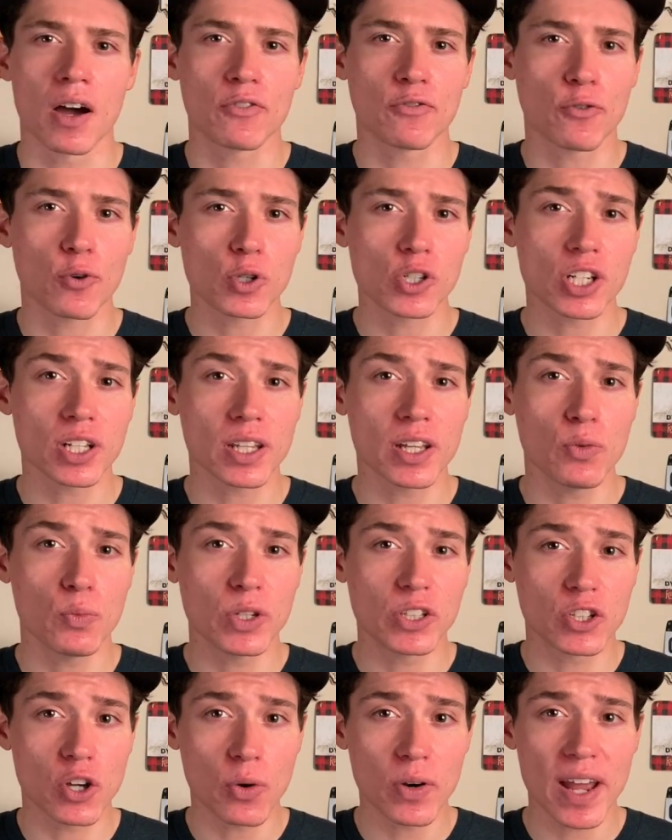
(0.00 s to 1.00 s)
Unfortunately, we
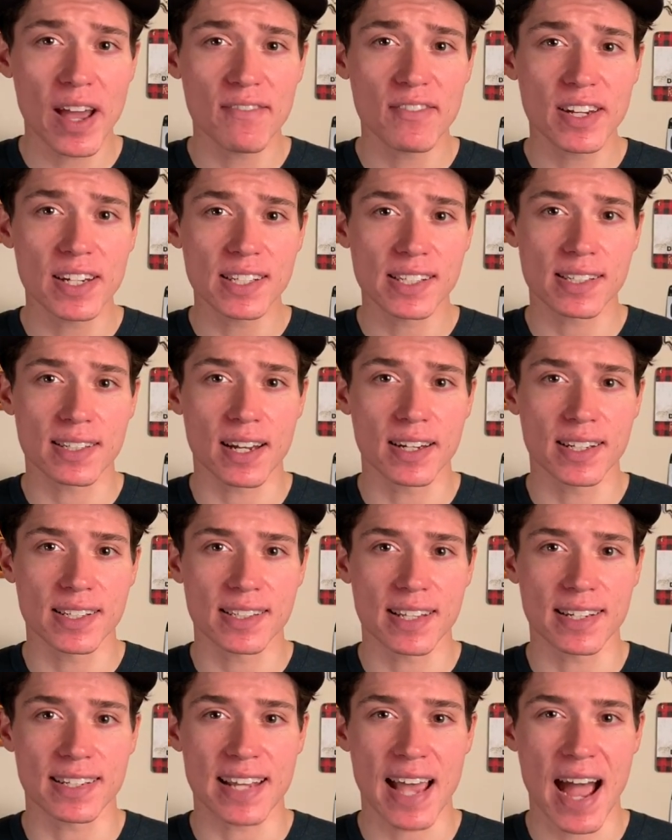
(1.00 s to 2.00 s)
don't have any studies
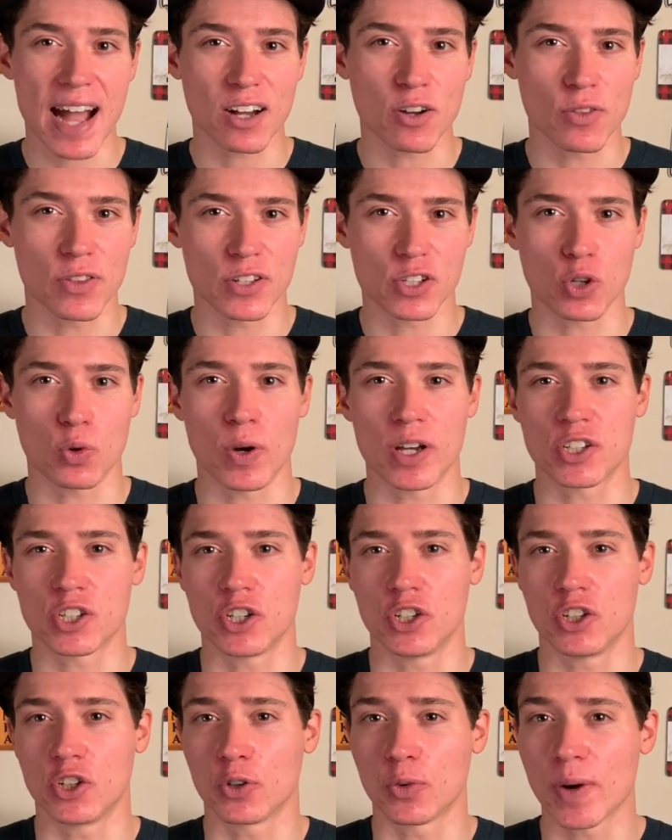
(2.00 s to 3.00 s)
that tackle this
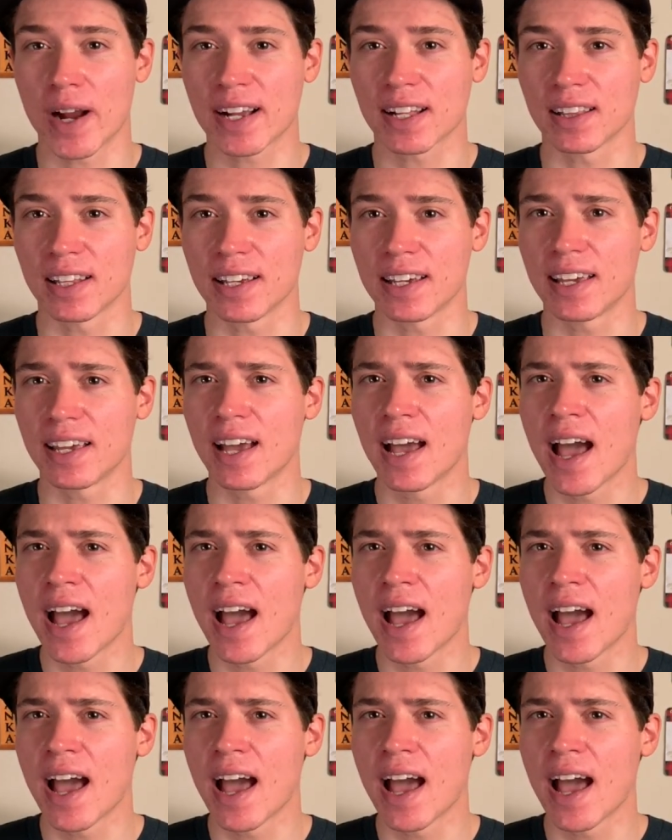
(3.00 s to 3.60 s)
question directly.